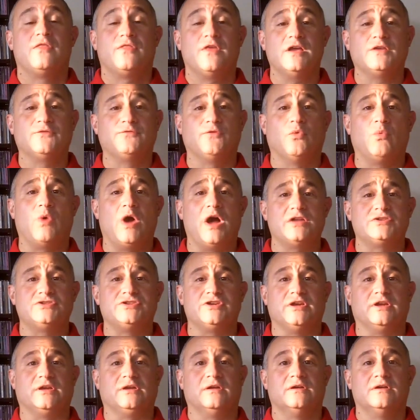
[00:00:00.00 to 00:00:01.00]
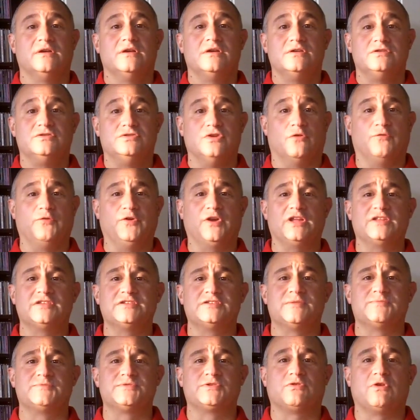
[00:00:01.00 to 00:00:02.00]
Thanks for watching. Don't forget
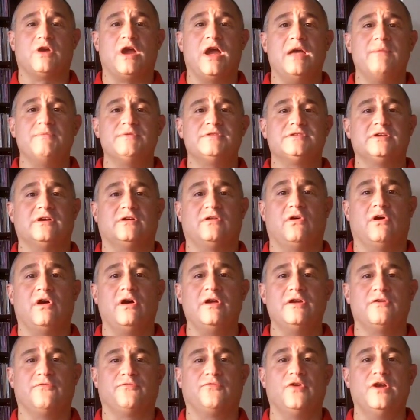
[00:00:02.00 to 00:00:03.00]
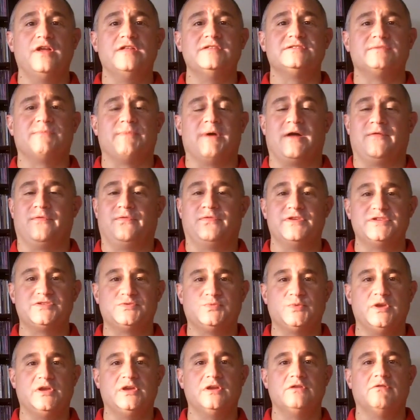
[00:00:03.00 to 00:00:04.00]
to subscribe and tell all your friends about
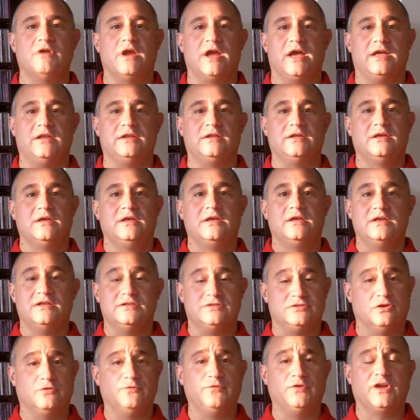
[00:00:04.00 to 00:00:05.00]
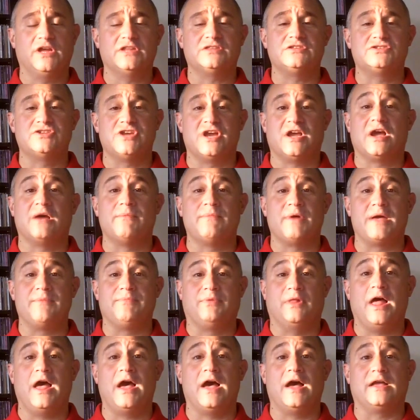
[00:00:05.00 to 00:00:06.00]
This Week in Red. And don't forget to check out my
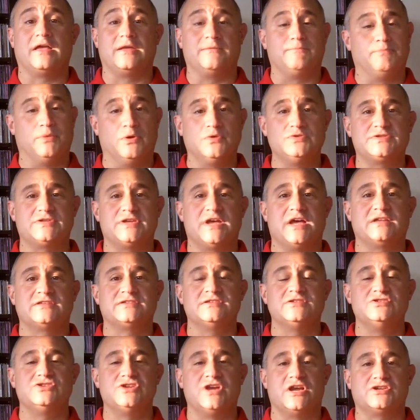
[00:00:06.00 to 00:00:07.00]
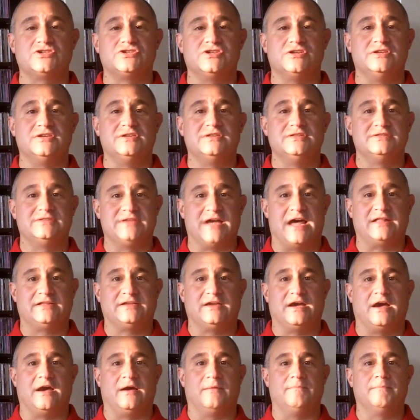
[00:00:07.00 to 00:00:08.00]
blog at
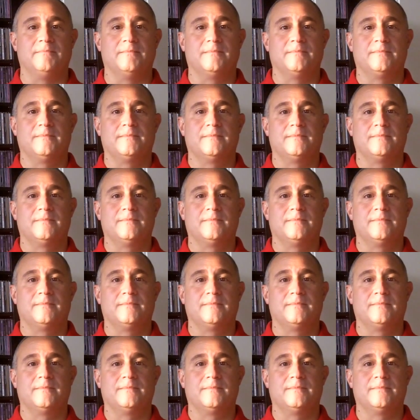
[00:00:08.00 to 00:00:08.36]
BosoxInjection.com.